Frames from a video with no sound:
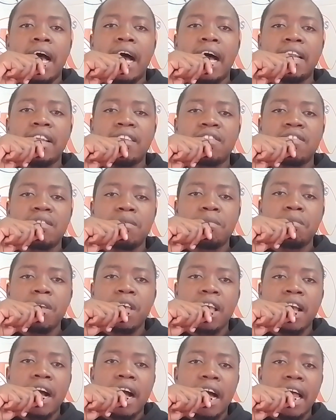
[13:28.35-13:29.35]
and it's
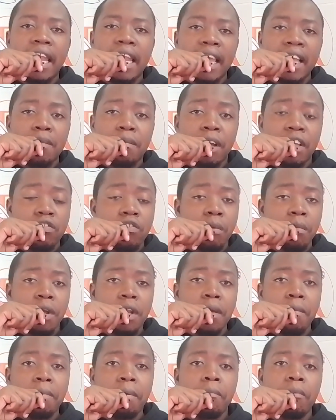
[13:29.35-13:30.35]
being liked by so
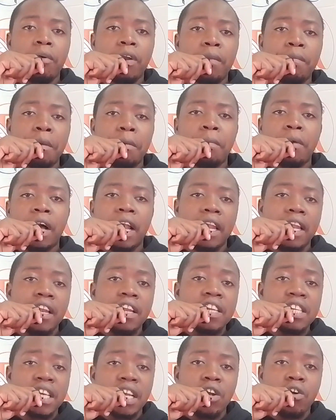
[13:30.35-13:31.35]
many people are
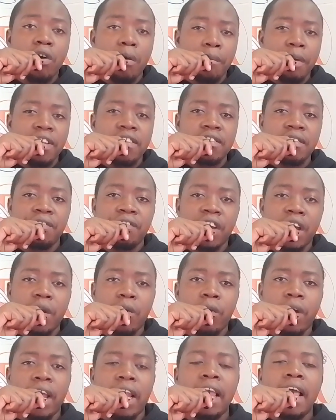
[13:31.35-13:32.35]
literally commenting
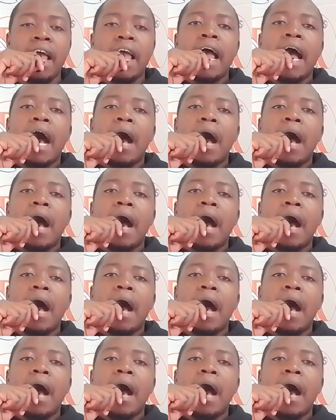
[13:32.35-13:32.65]
very well,